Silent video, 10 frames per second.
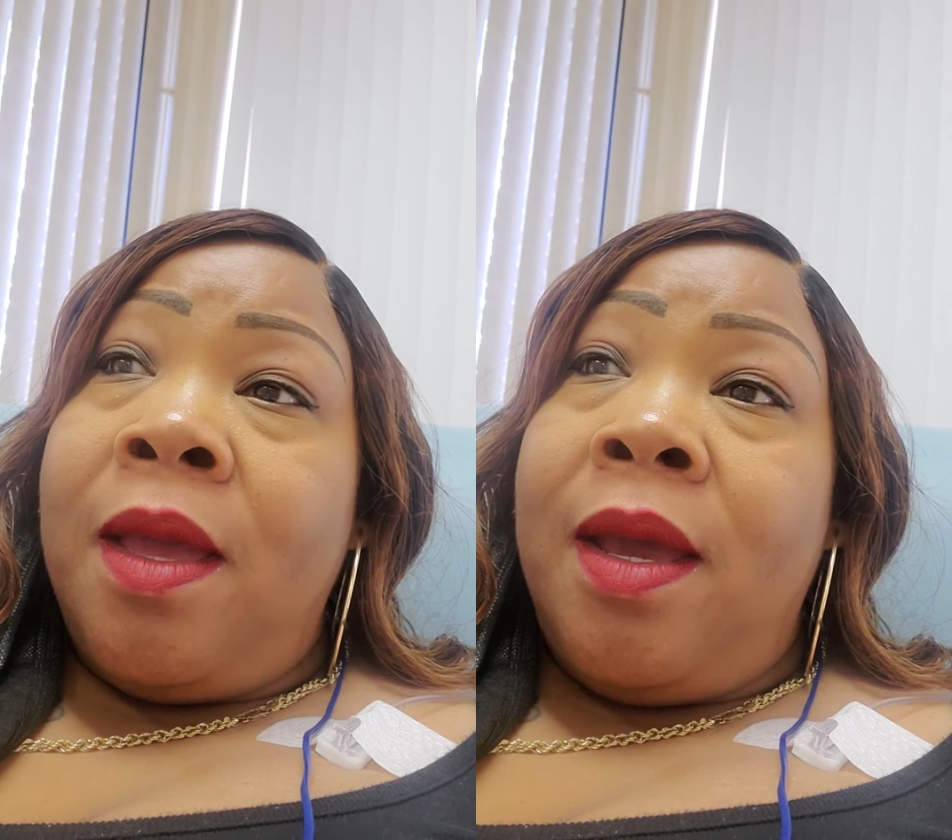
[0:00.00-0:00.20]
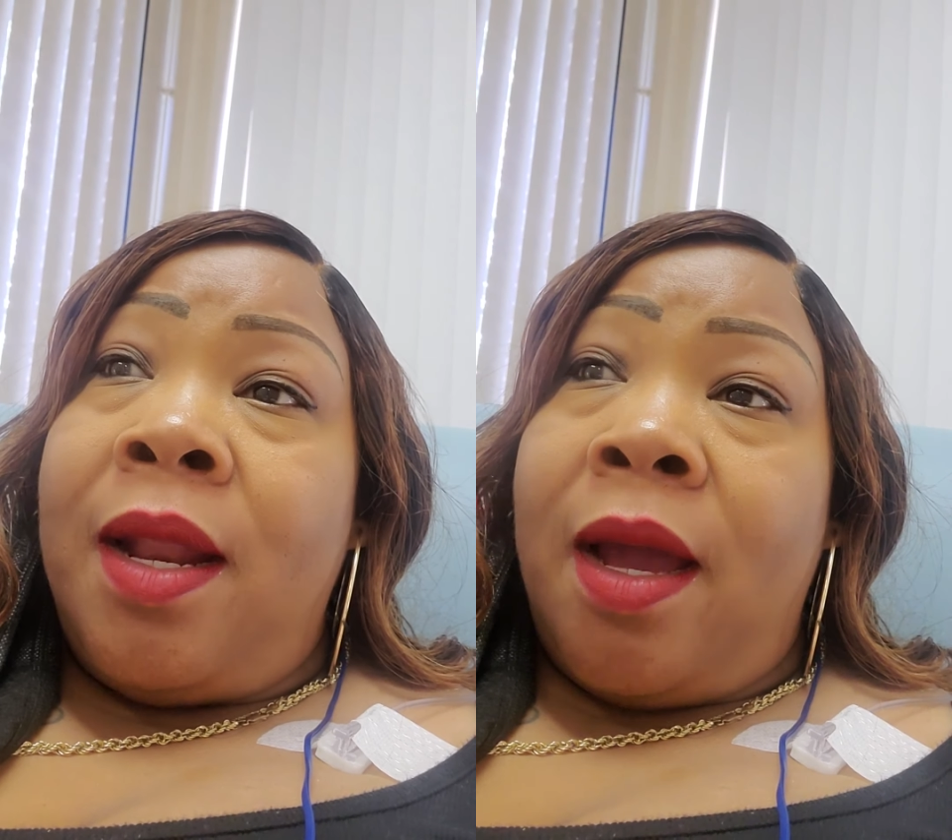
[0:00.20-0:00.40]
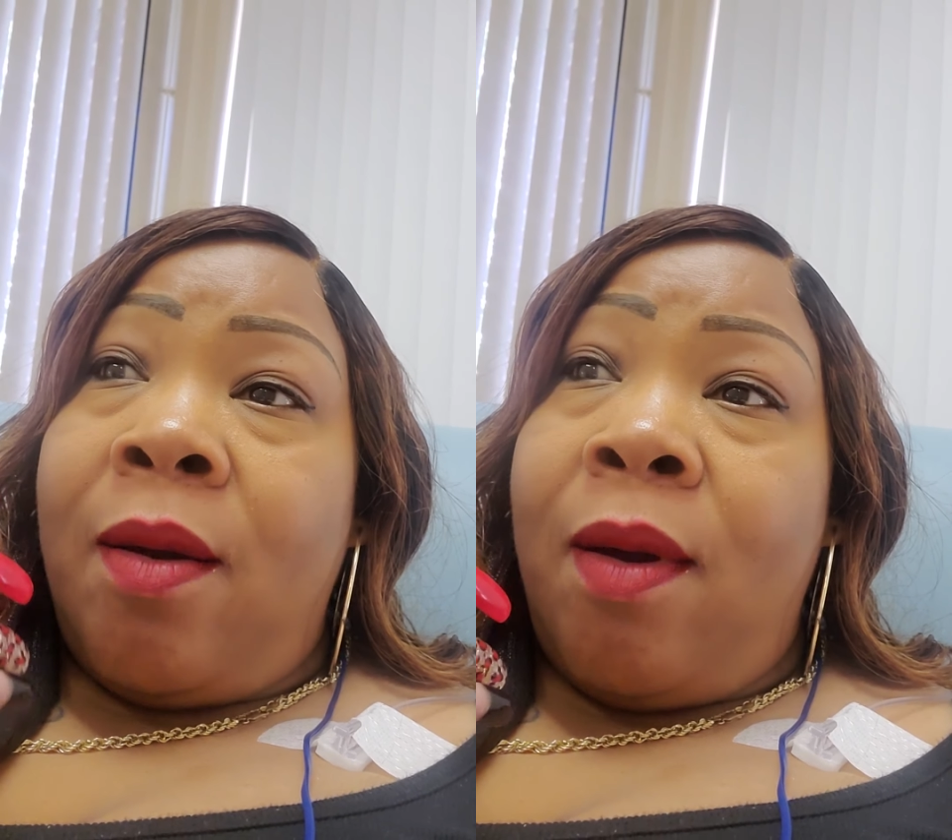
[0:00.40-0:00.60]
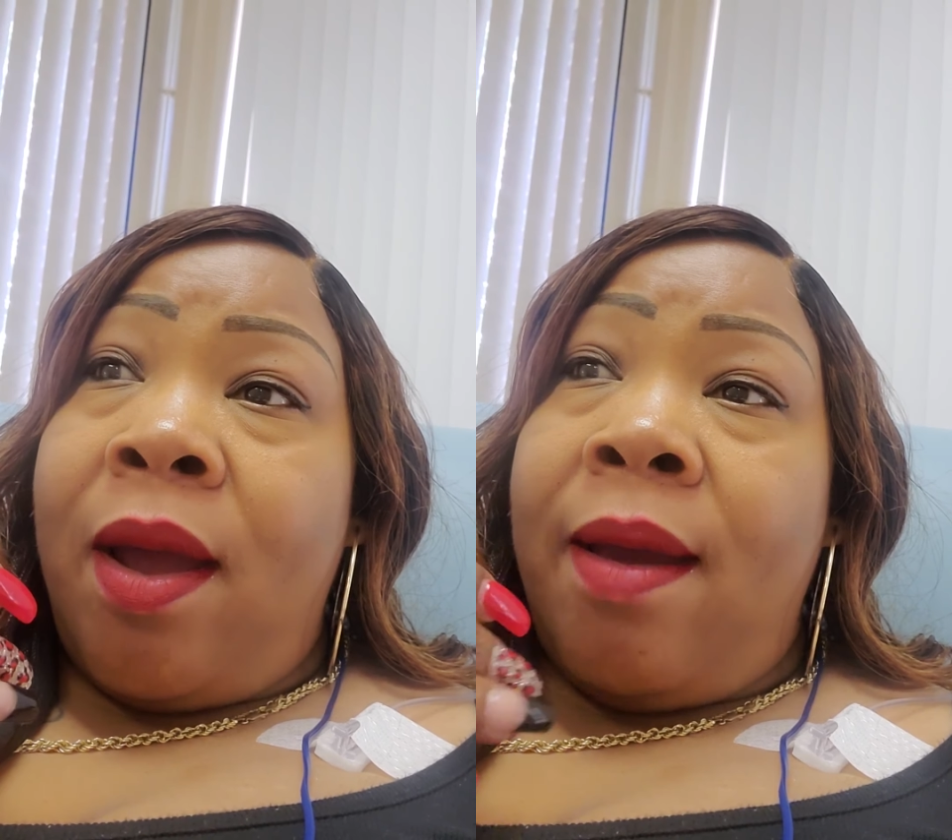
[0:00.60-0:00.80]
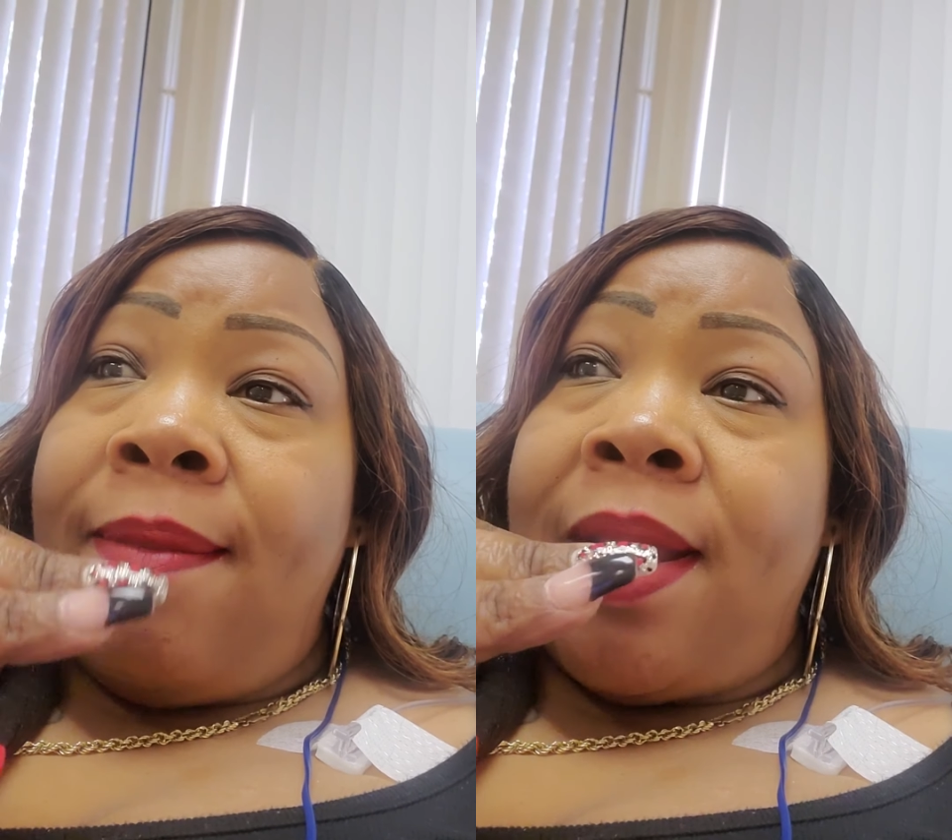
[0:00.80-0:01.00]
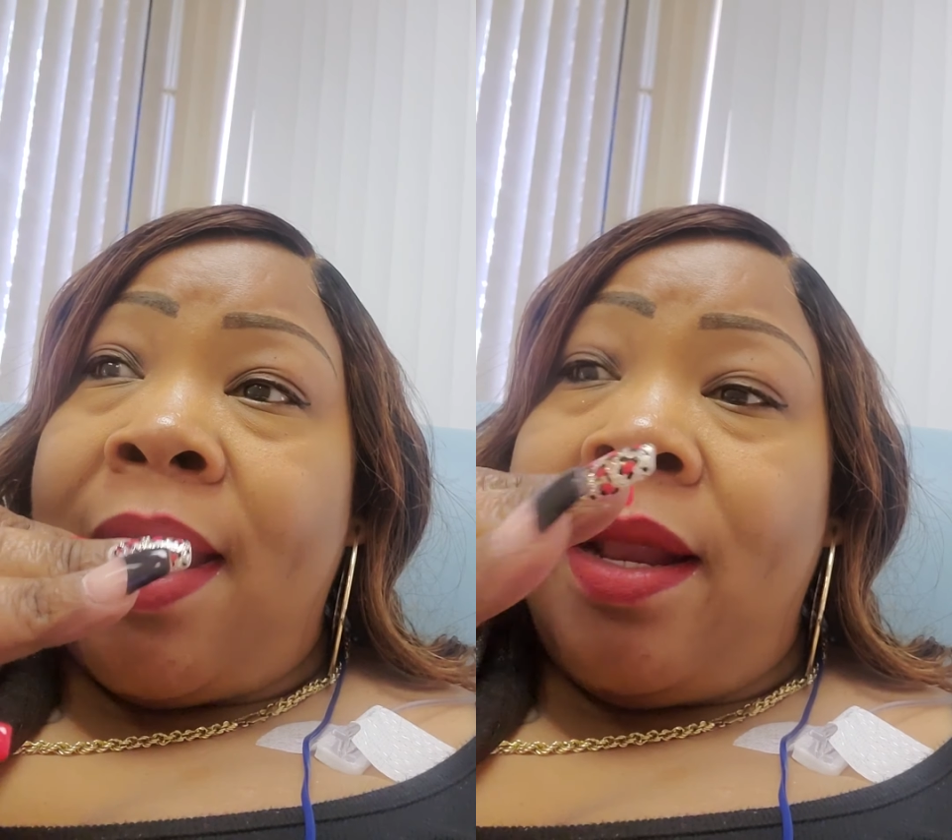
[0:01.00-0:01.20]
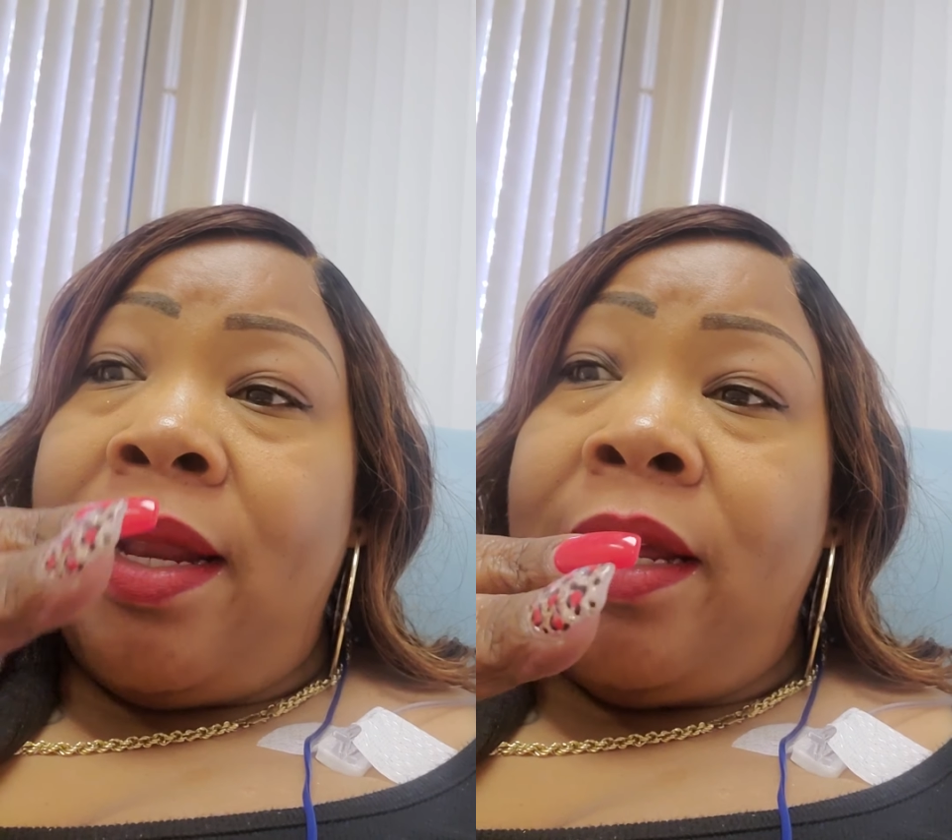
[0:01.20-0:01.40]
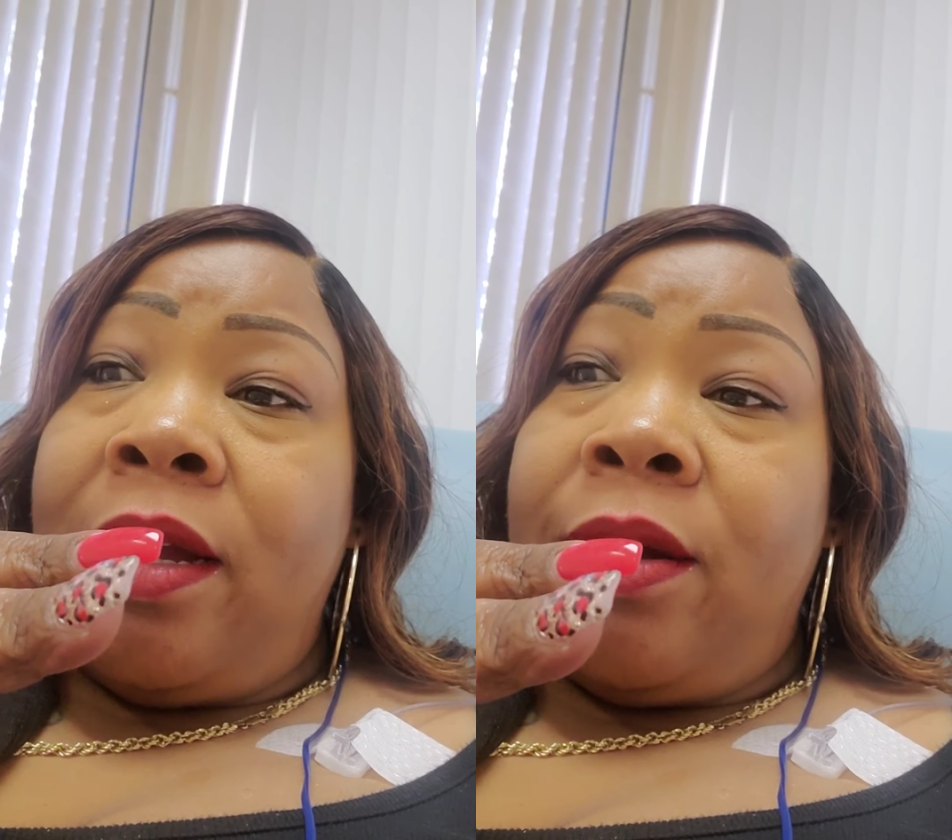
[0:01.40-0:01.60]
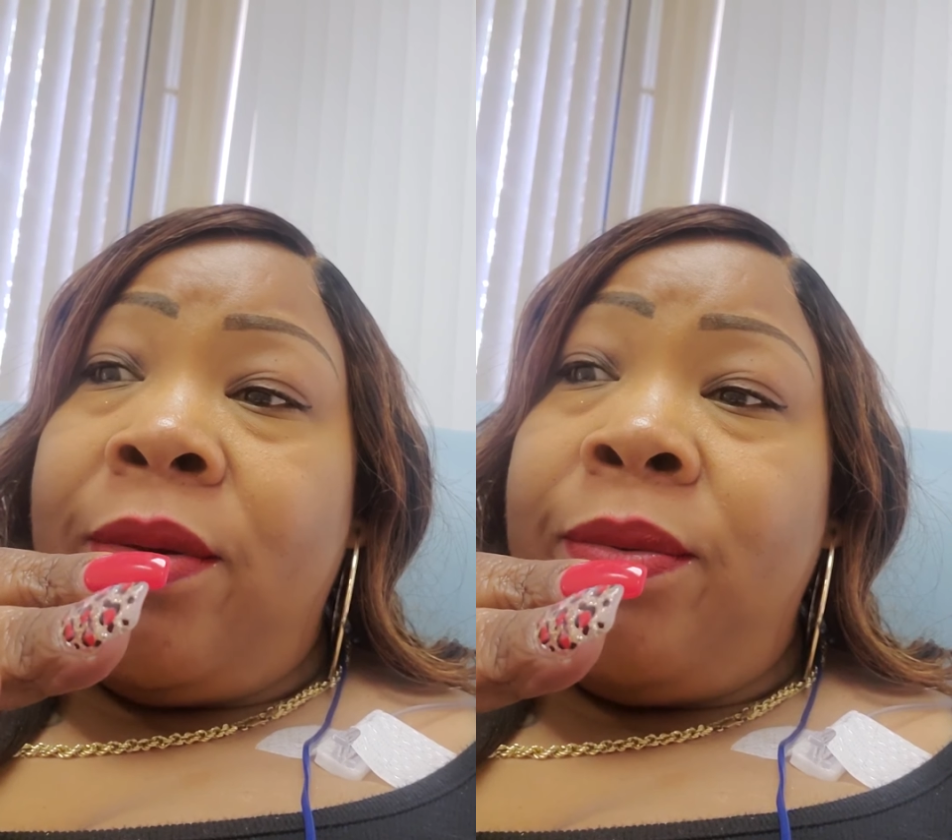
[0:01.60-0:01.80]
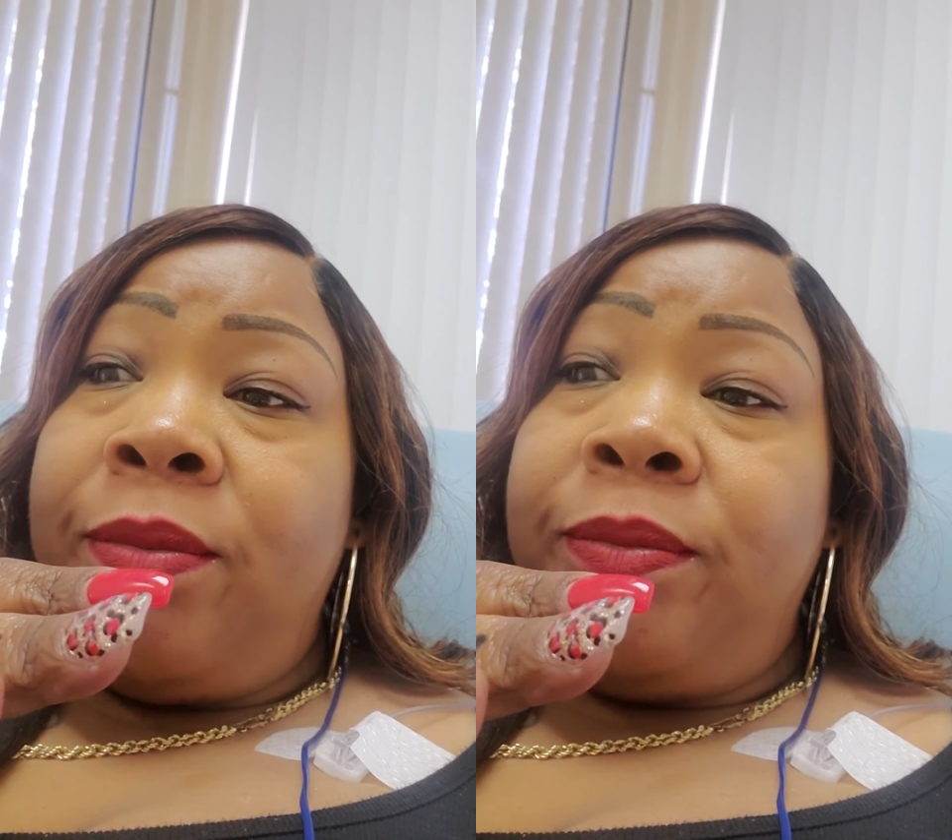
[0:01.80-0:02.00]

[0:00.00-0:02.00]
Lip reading: And I cried, but I let it go,